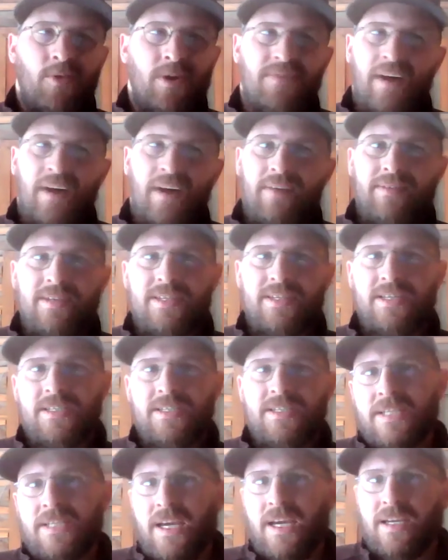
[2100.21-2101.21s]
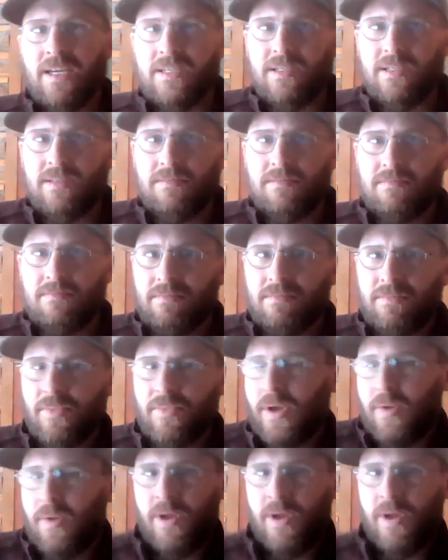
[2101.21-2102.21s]
45 to 60 days.
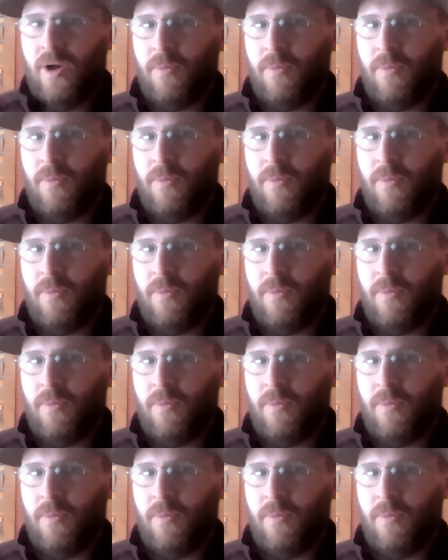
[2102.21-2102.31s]
Like